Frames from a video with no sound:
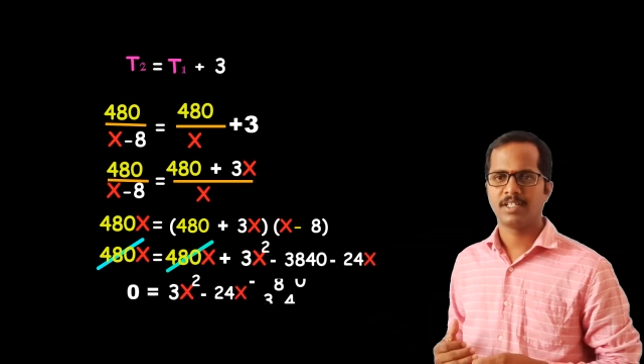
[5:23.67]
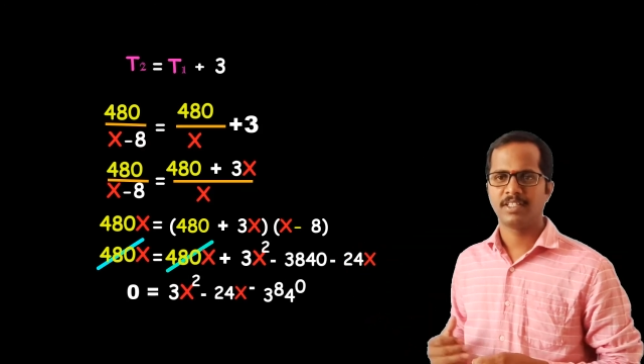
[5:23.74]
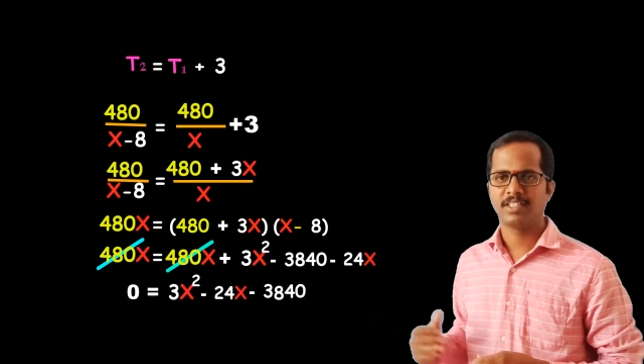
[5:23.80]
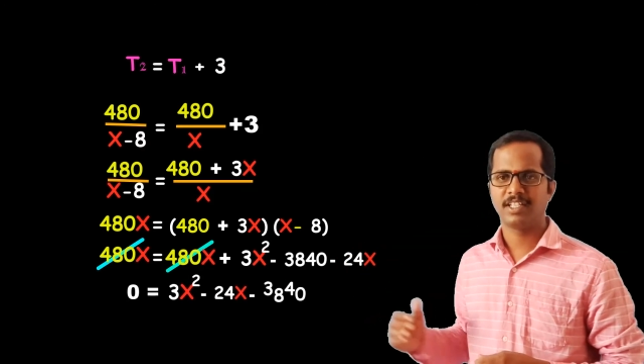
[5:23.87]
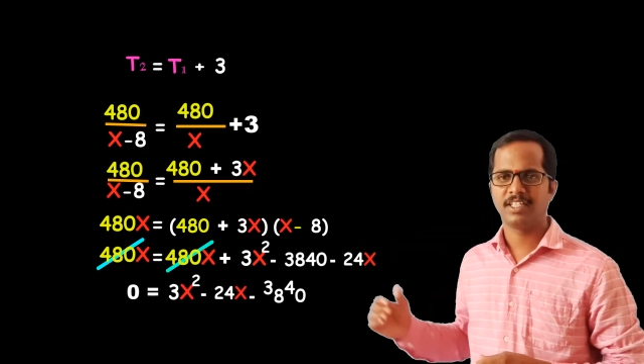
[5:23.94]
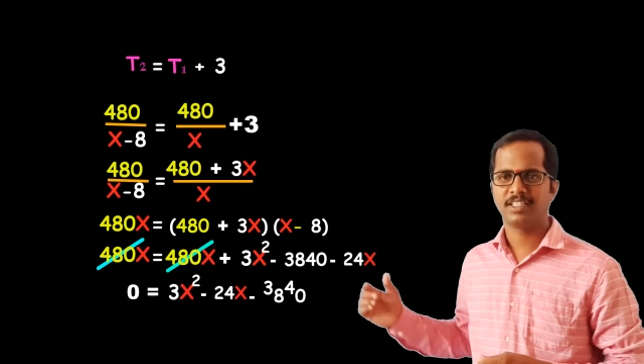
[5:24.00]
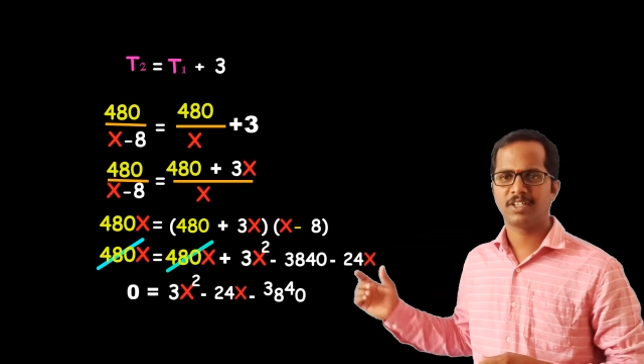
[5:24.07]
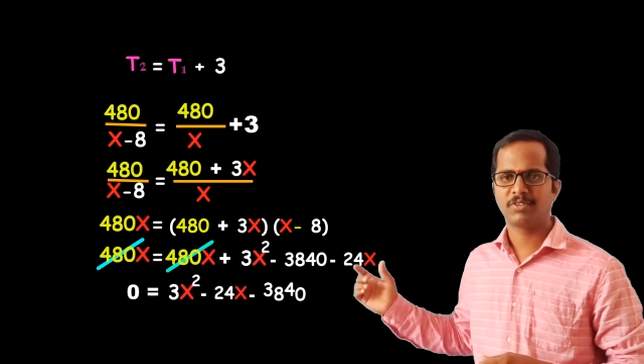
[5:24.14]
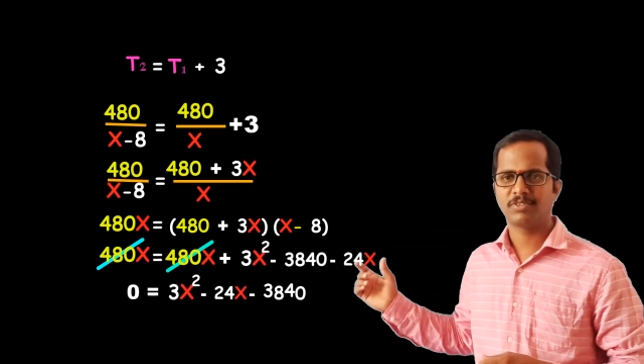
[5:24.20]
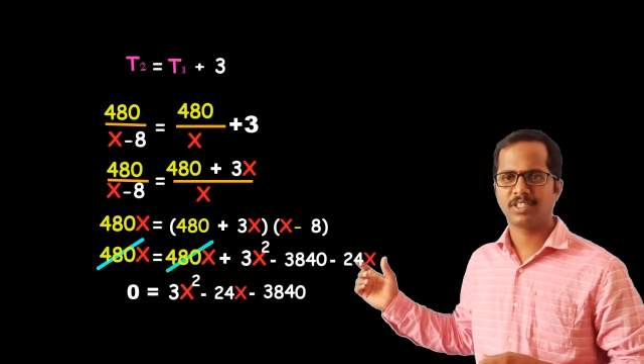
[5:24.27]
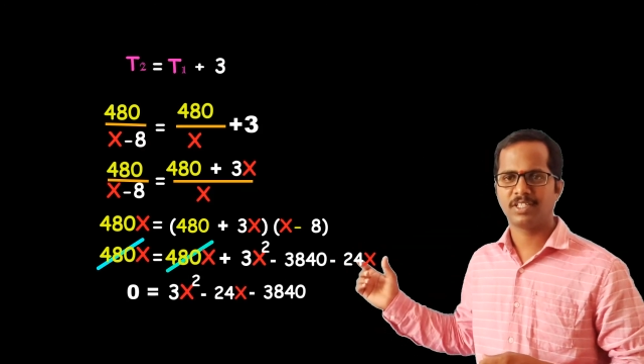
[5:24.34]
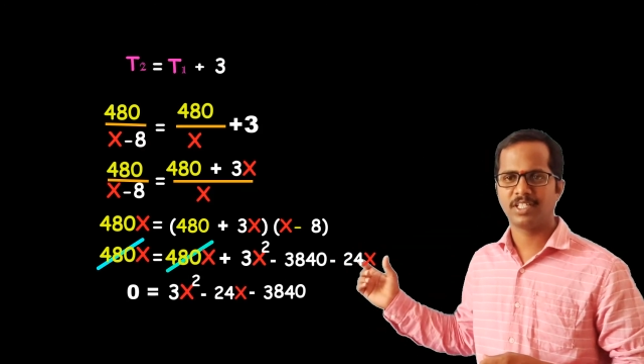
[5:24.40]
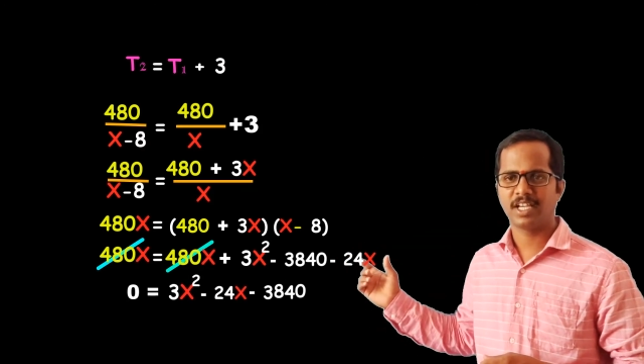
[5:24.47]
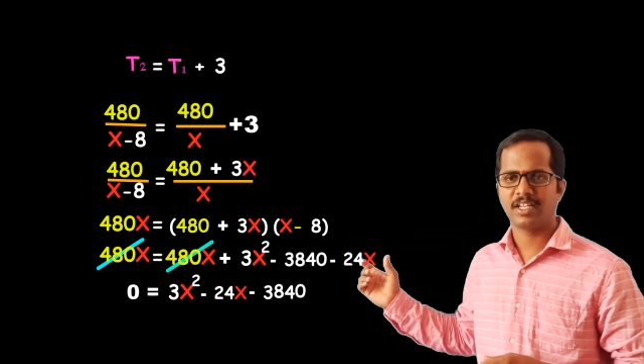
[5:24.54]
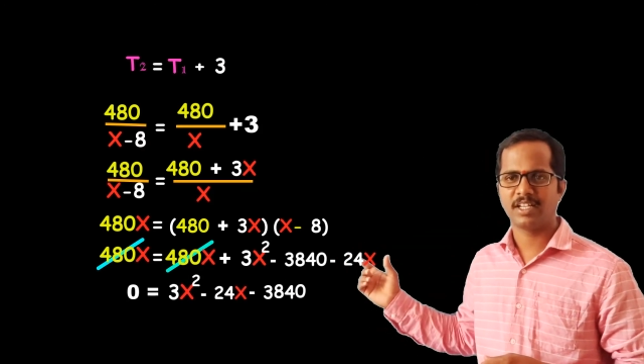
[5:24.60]

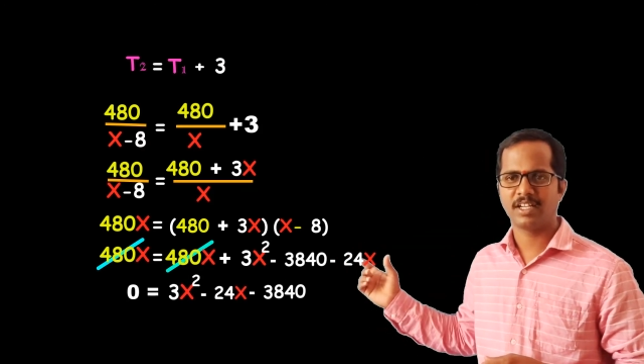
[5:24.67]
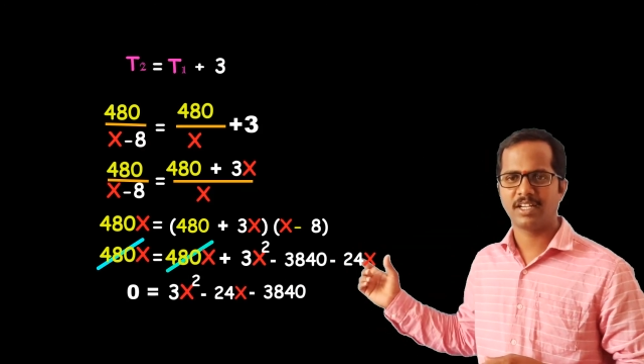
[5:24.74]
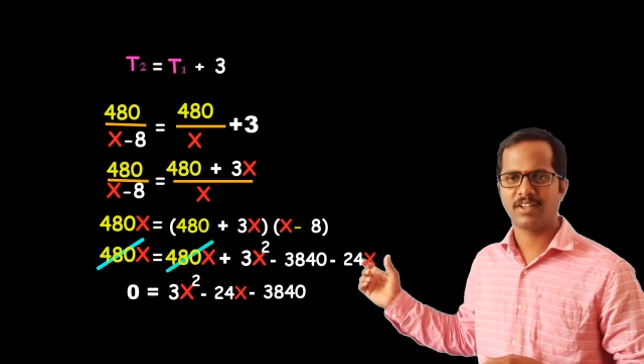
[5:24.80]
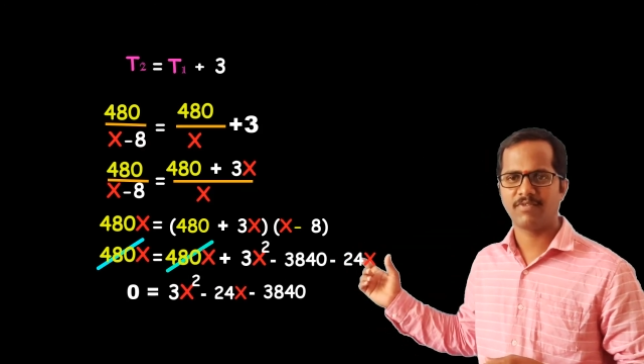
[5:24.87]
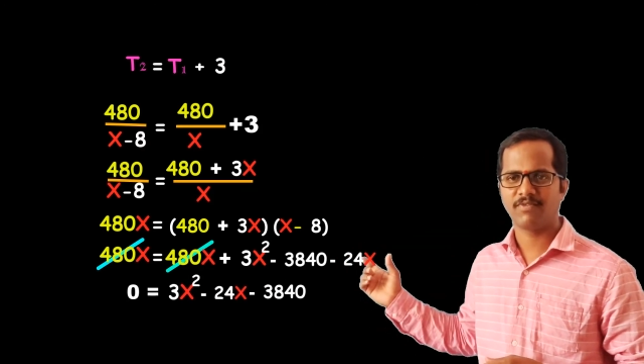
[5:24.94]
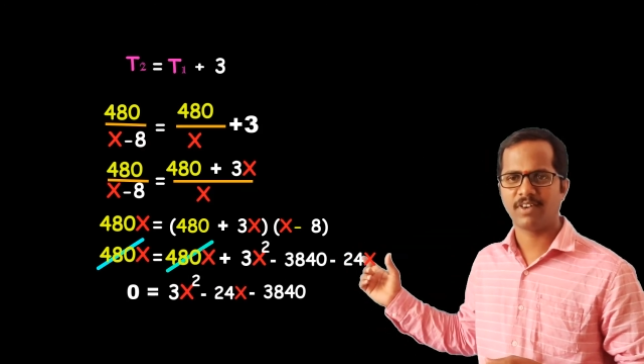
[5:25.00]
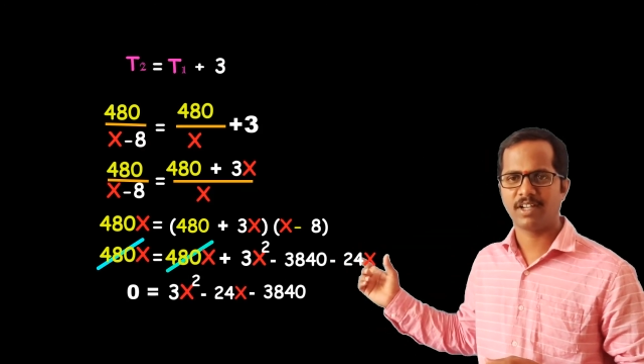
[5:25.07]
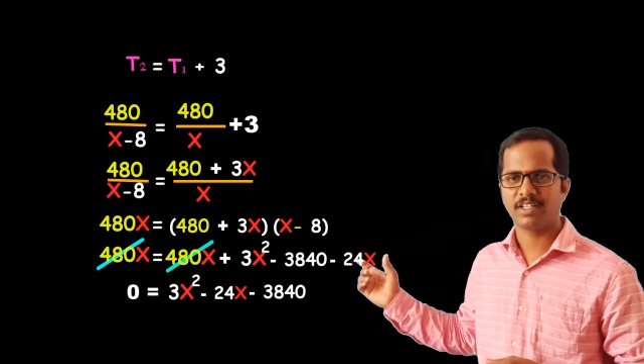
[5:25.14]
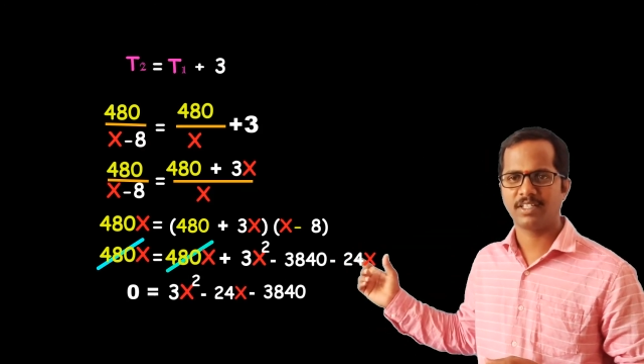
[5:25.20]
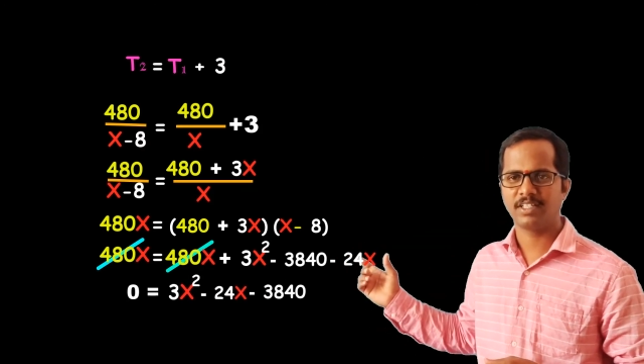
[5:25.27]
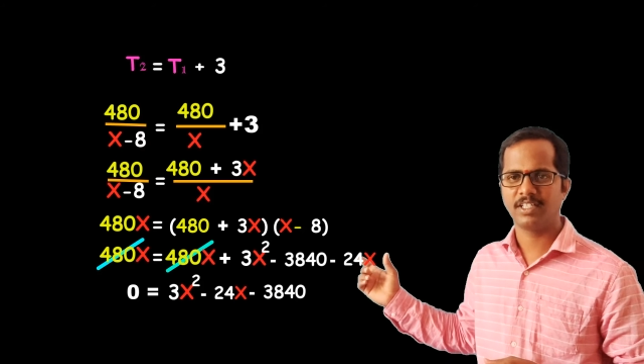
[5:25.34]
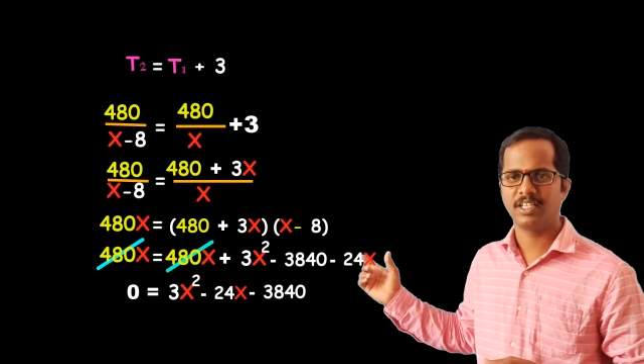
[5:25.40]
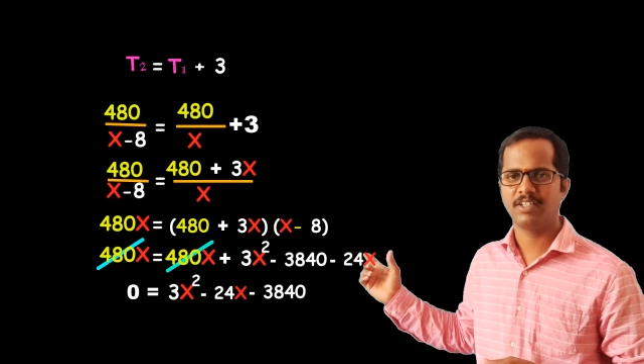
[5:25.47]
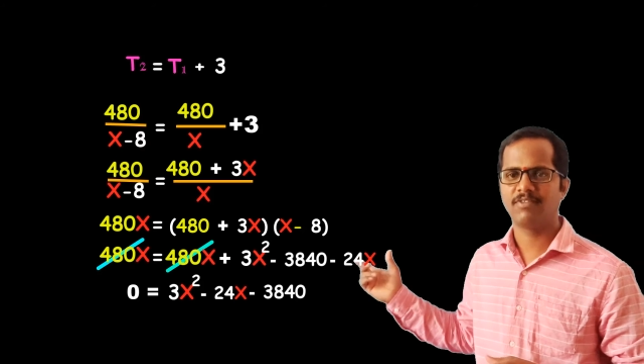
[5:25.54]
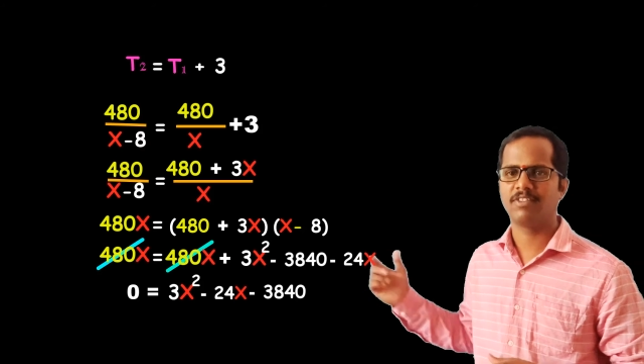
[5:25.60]
3840
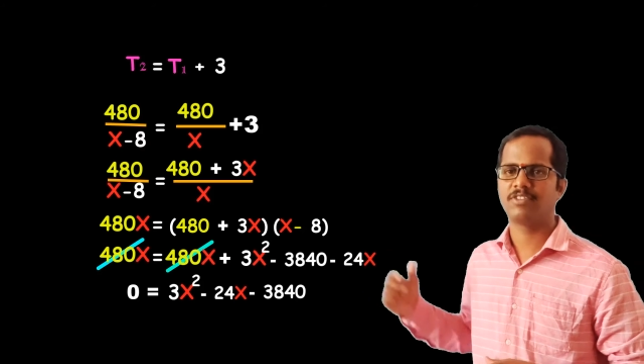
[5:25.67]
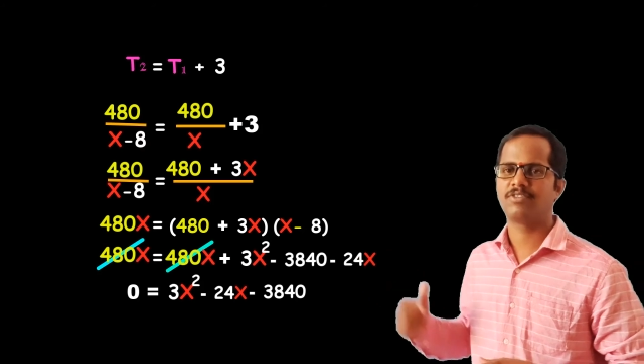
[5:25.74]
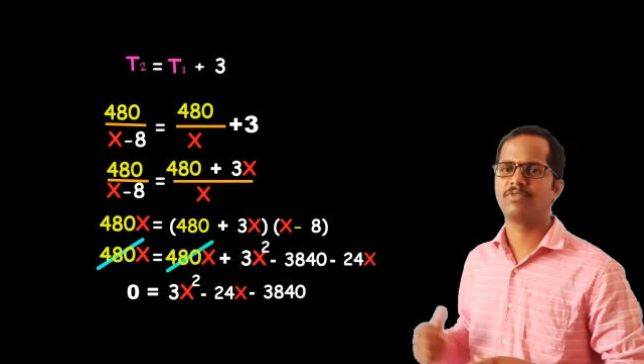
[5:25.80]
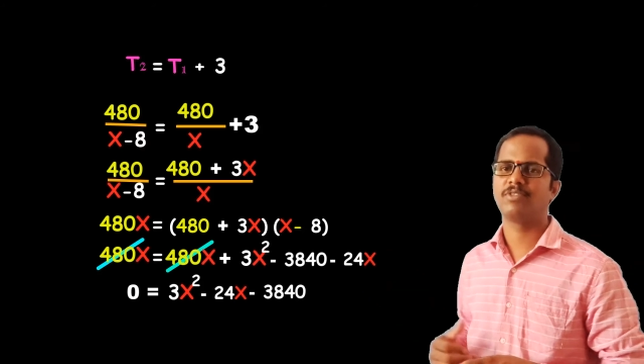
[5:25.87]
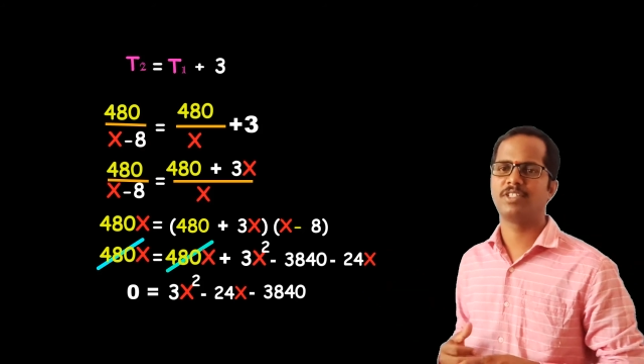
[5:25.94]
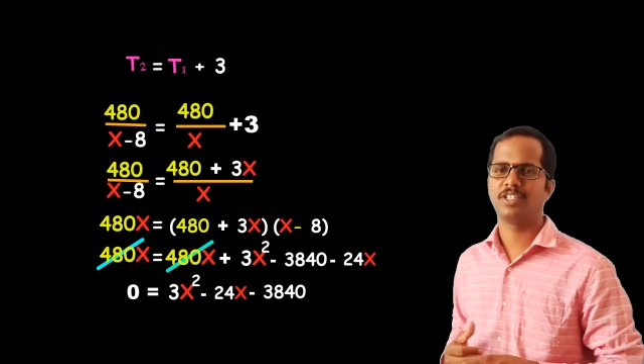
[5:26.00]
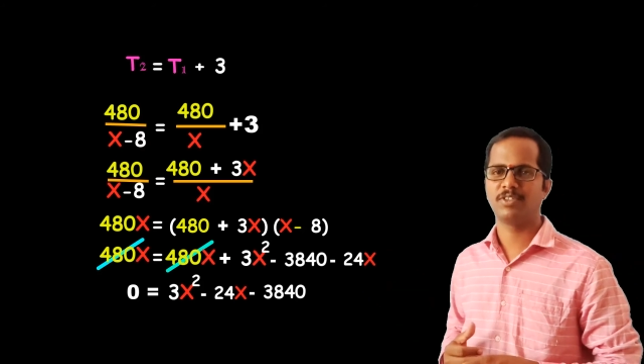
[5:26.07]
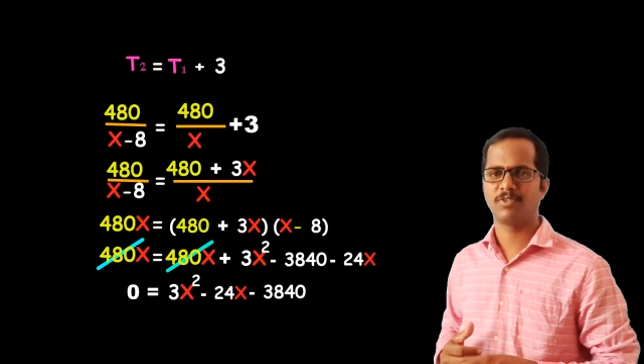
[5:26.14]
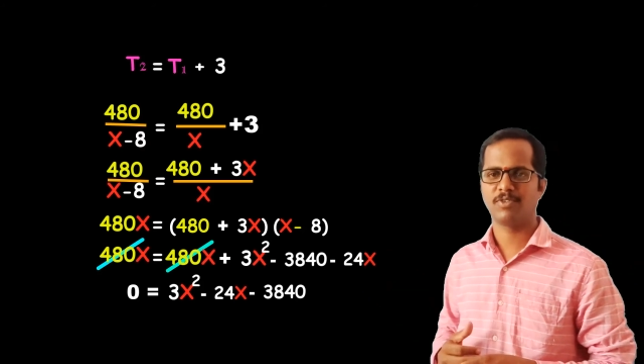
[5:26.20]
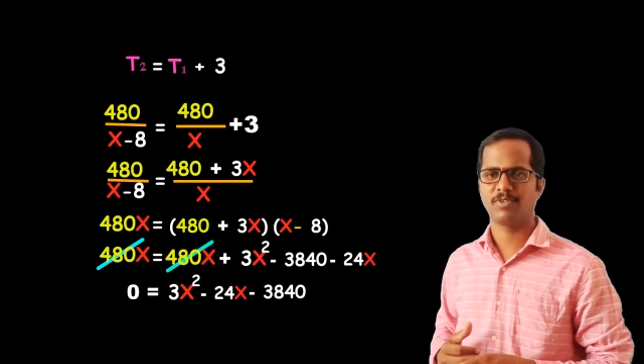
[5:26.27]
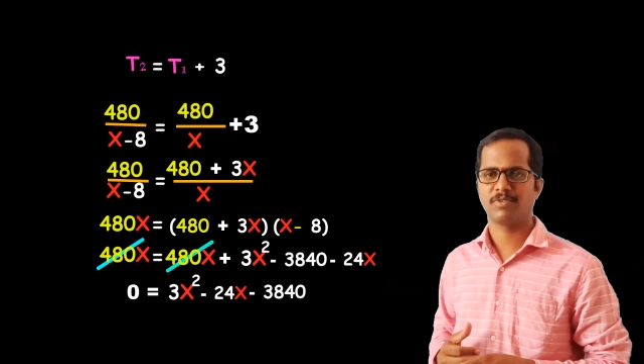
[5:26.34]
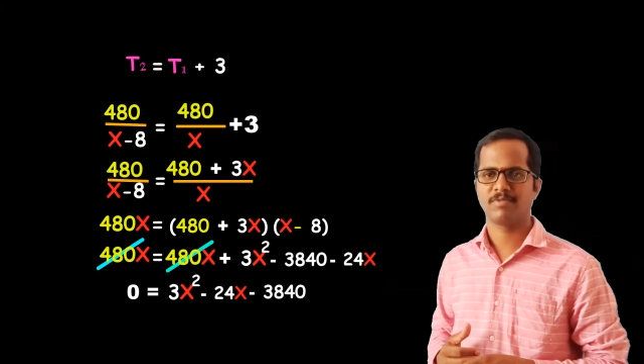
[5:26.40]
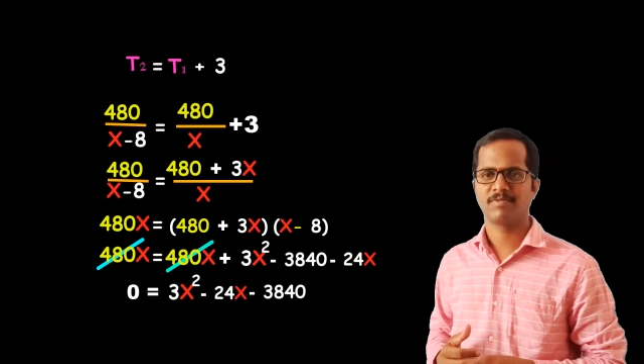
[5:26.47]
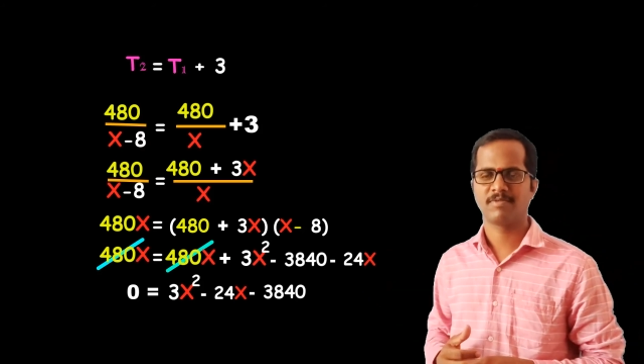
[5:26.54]
equals to 0,